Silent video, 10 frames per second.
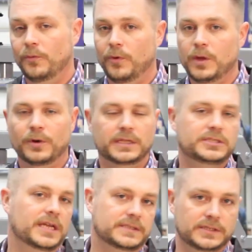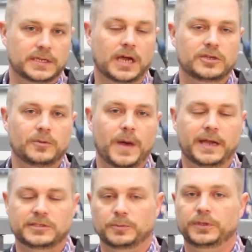we want a chance to talk to you
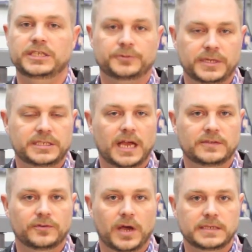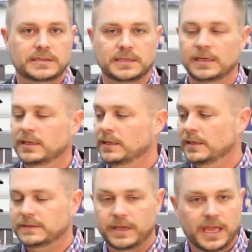about it. So please reach out to us,
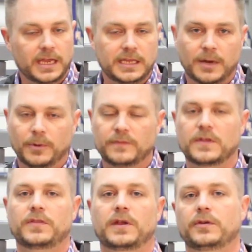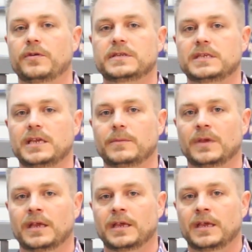to any member of the Thunder Creek
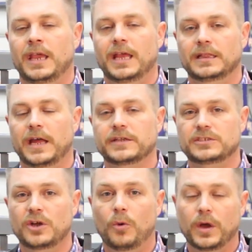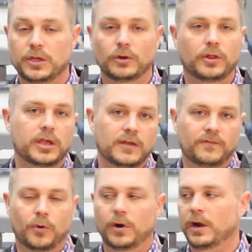team, and let us know what you're looking
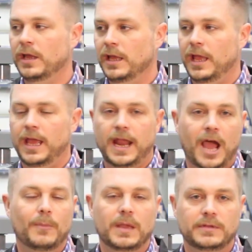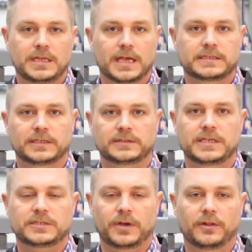for and how maybe the
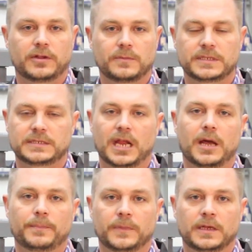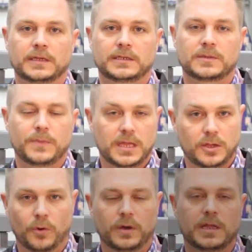SLT trailer can be set up to meet
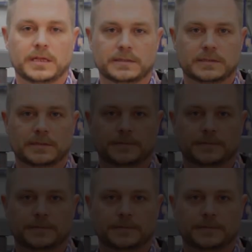your needs.